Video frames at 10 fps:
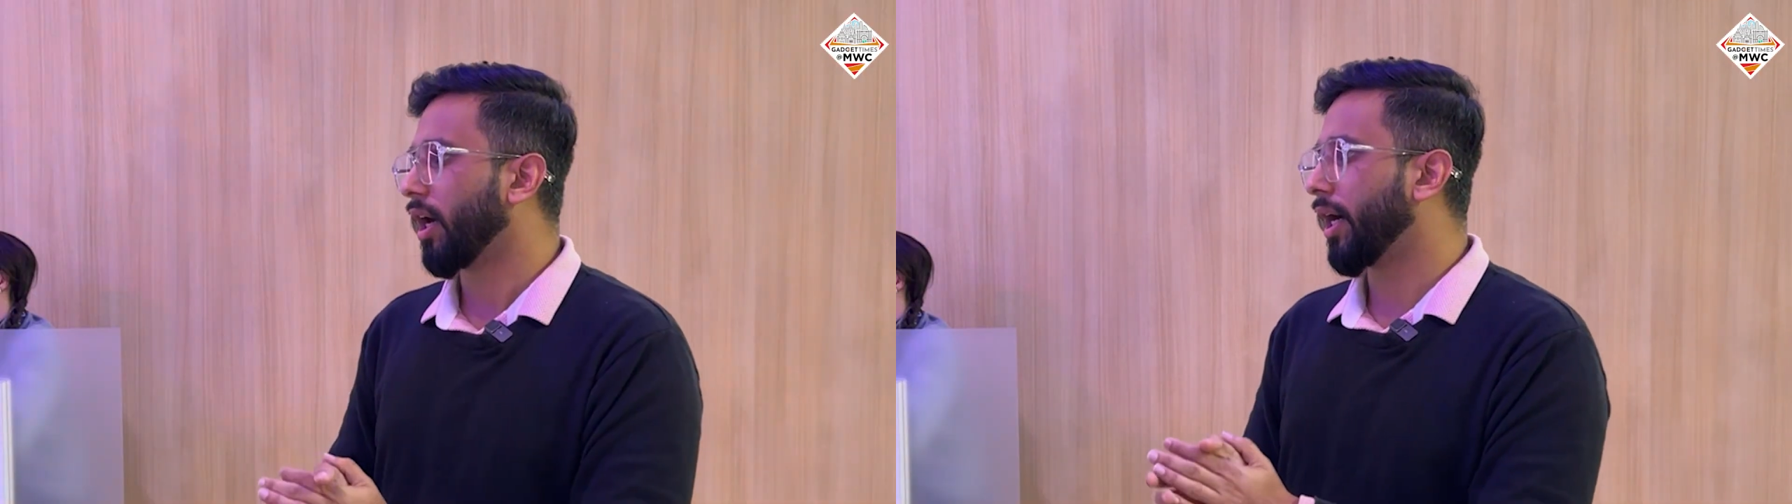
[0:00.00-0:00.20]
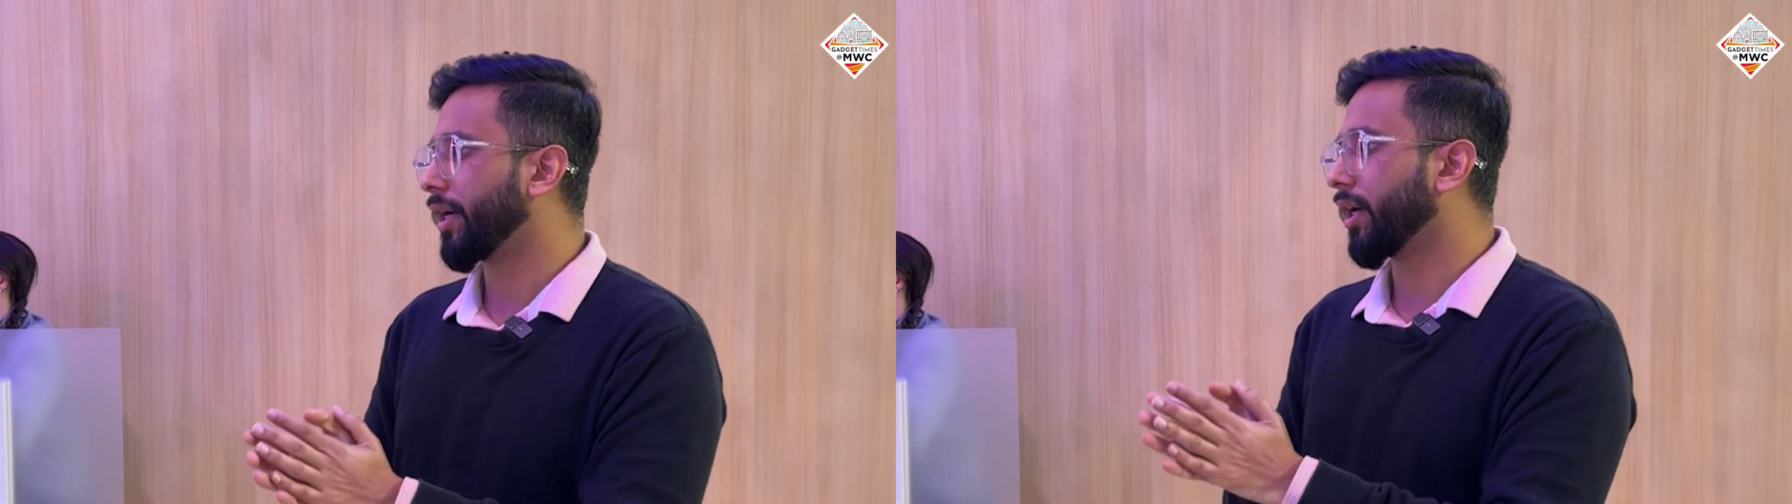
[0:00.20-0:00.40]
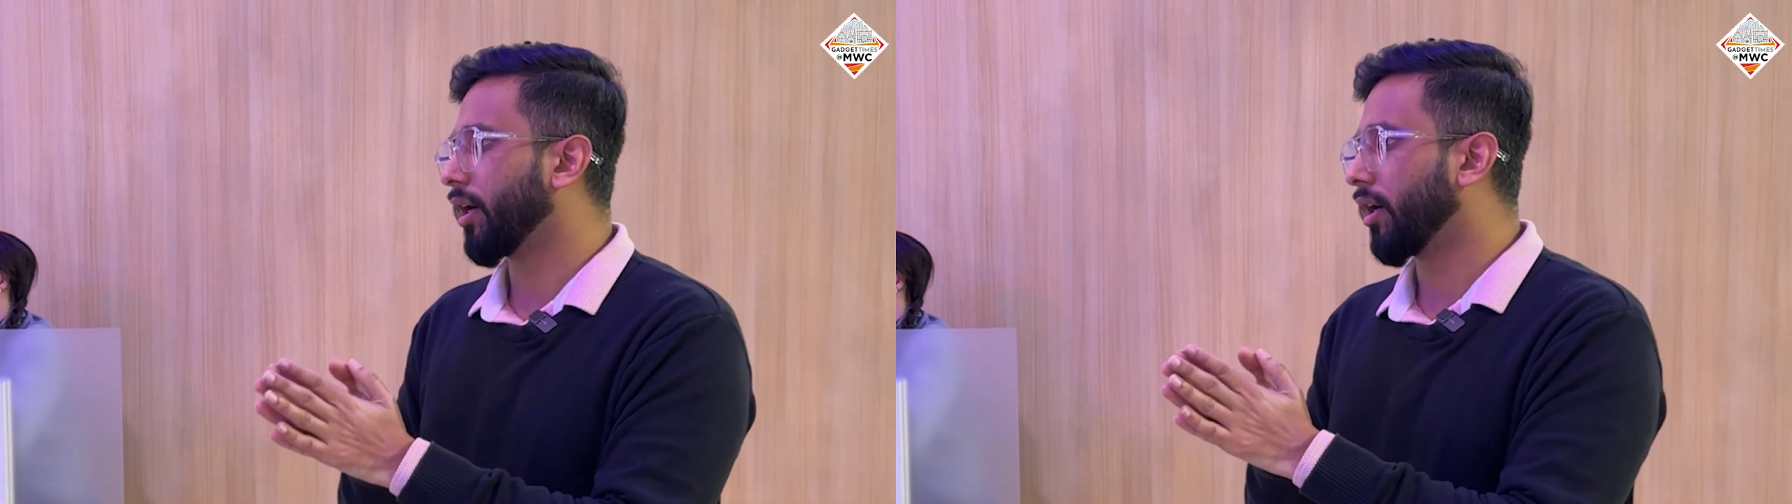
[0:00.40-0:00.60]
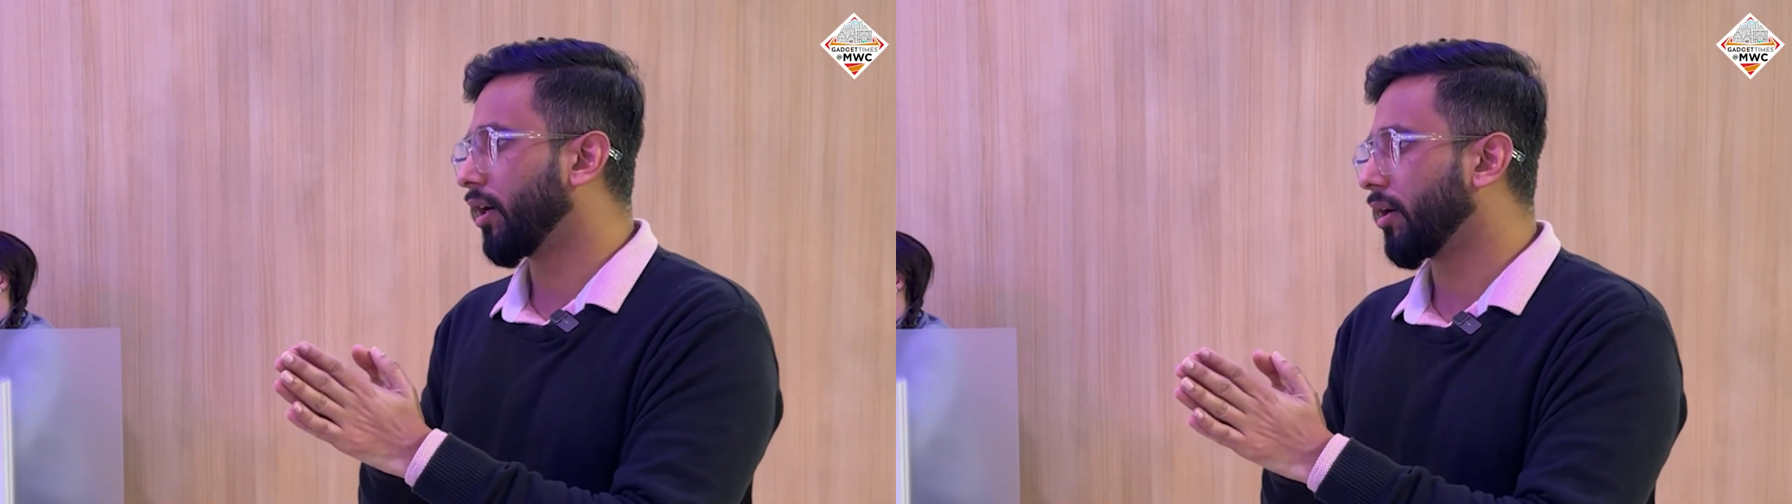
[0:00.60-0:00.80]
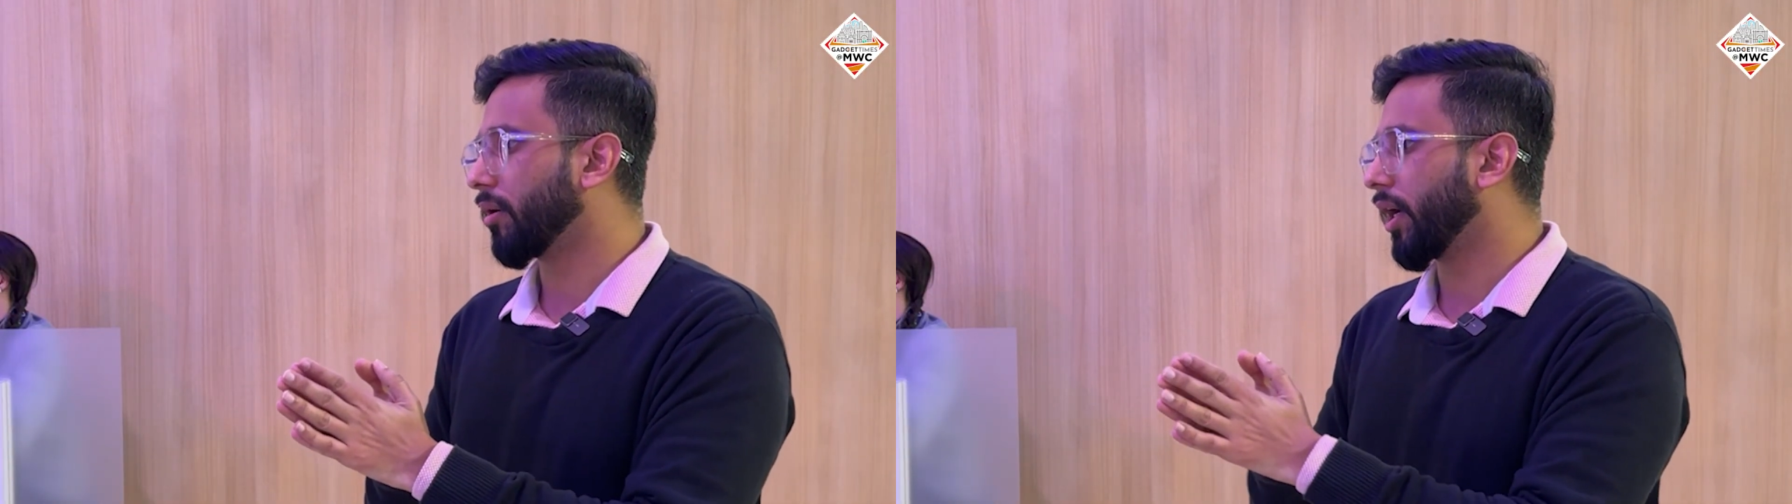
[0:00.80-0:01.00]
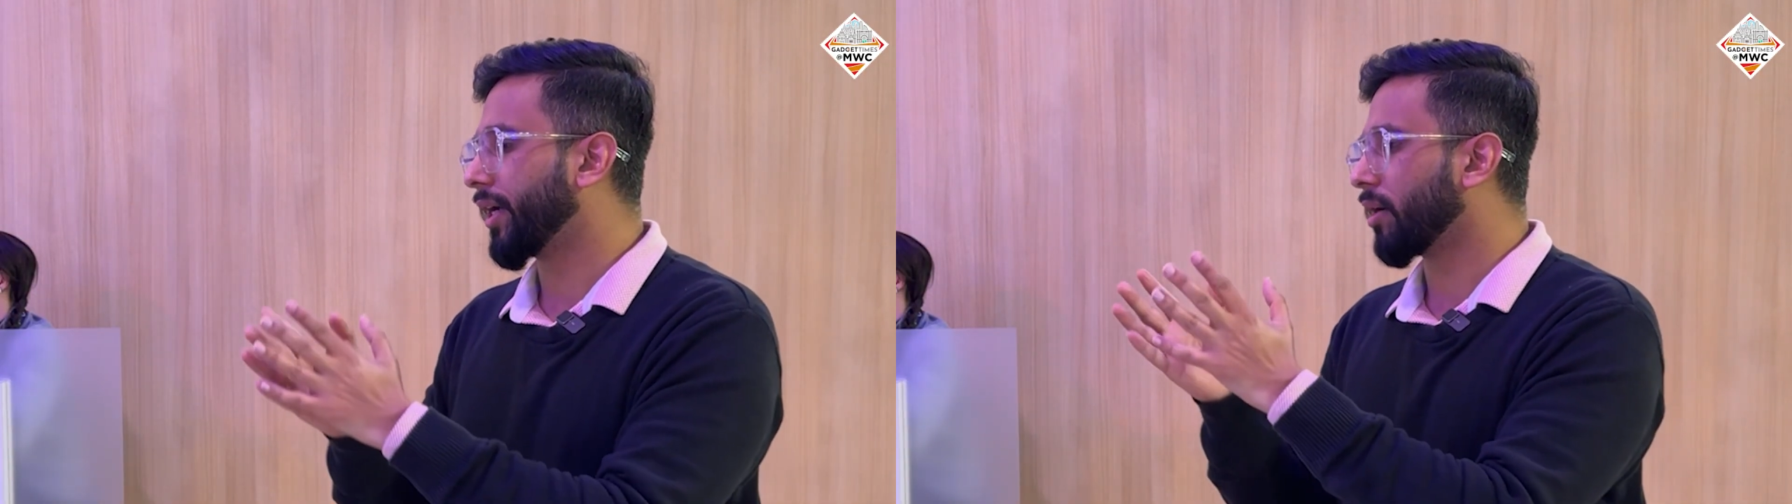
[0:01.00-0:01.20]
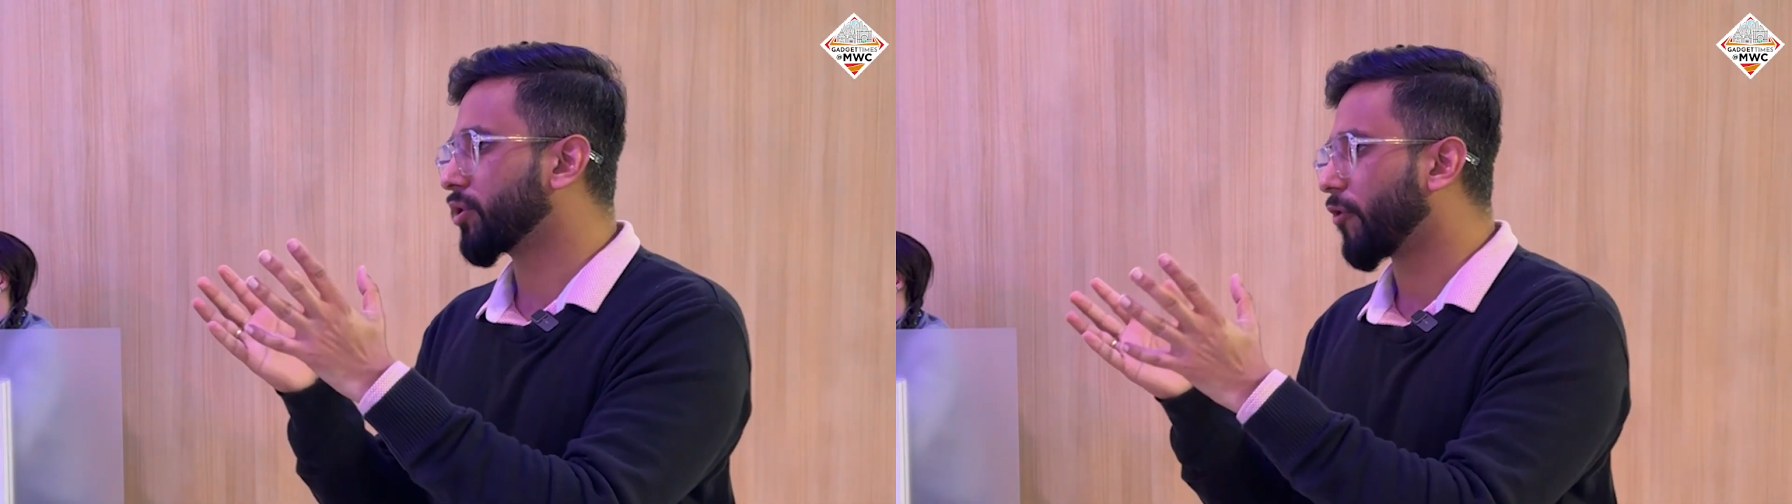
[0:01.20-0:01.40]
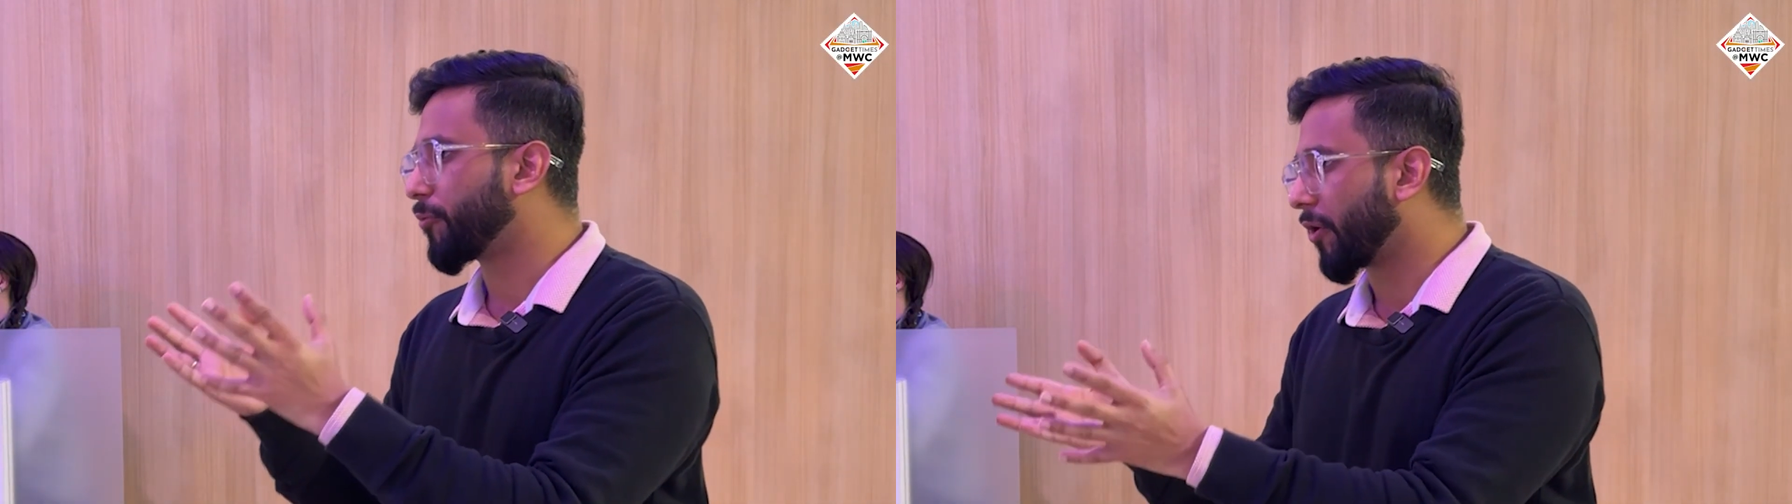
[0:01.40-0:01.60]
And in
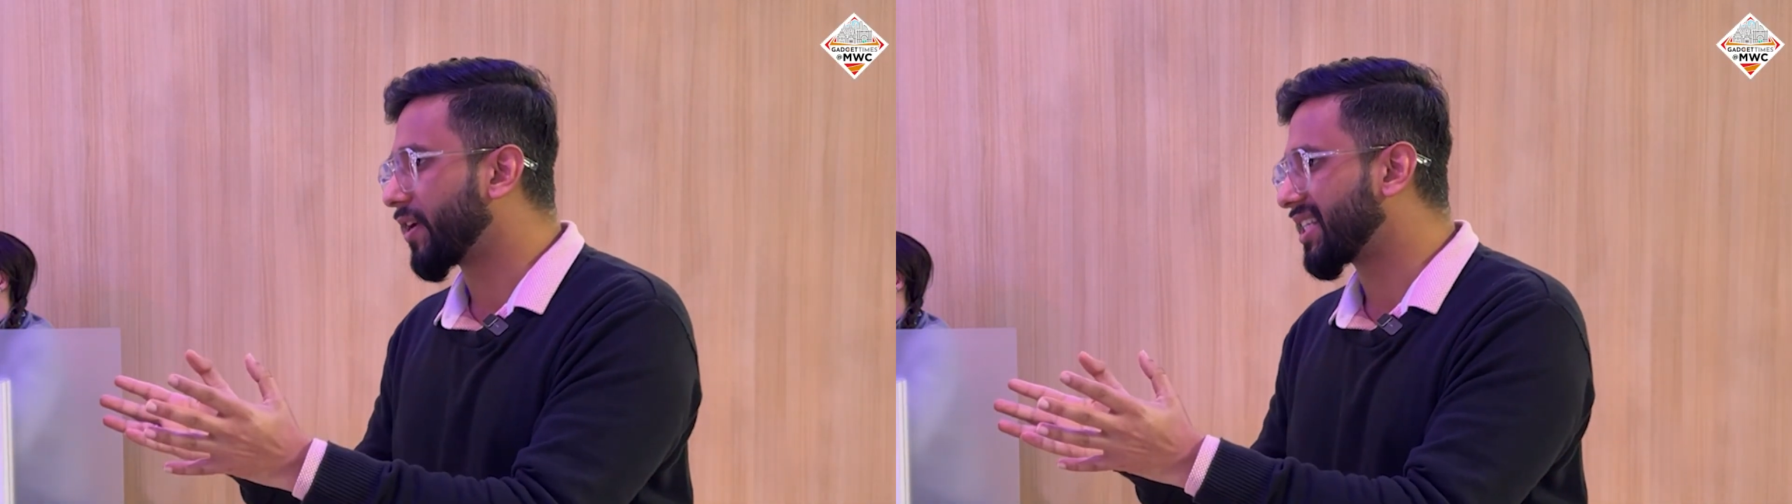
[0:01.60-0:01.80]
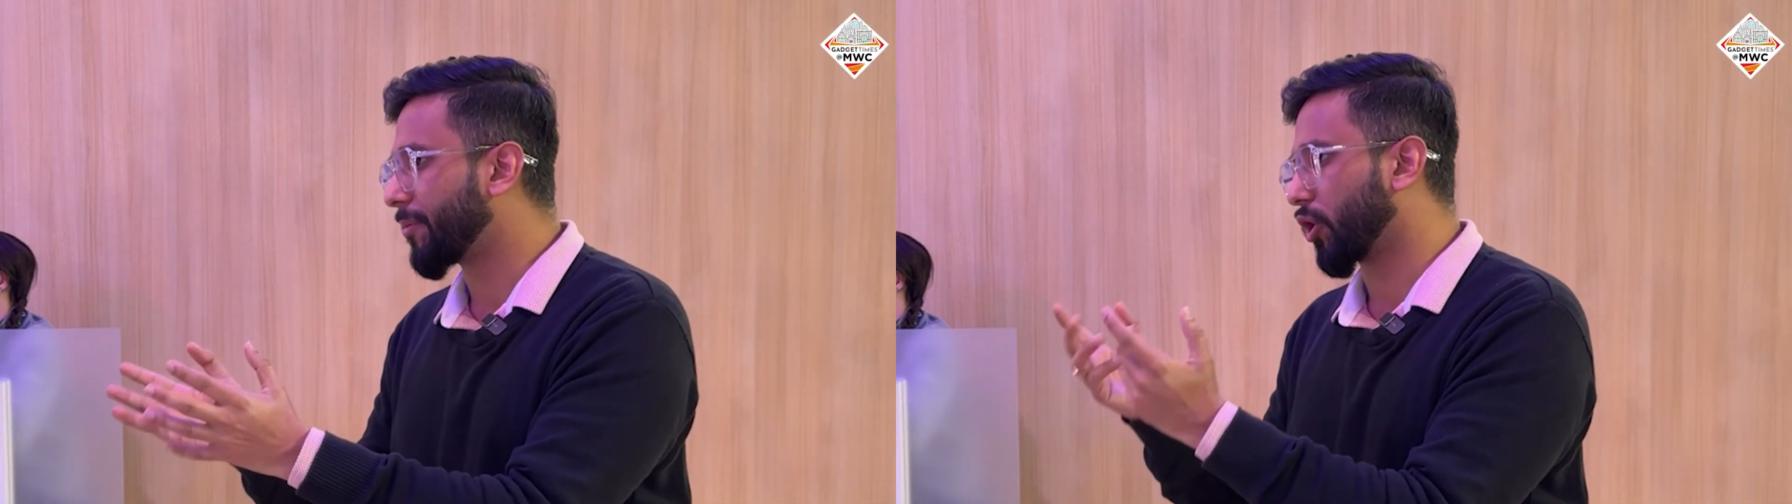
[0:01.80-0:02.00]
terms of privacy,